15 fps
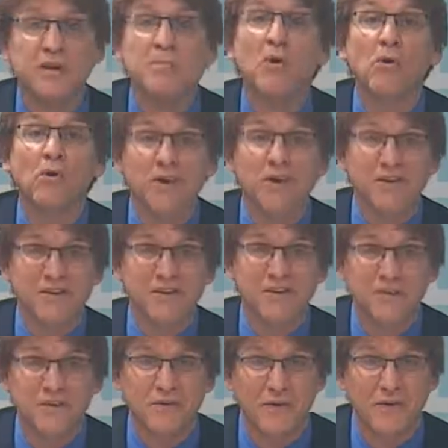Ebola
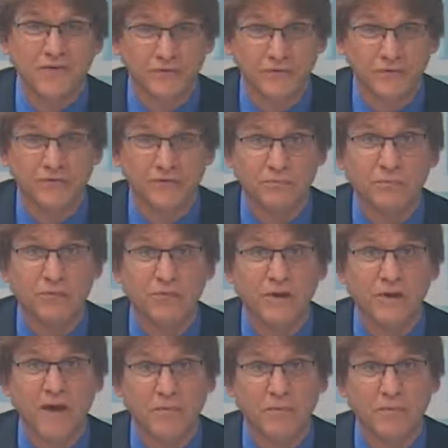crisis when
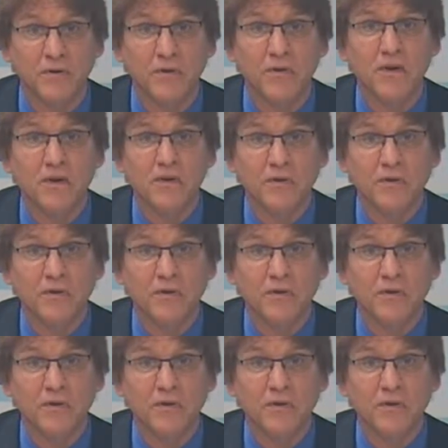it happened.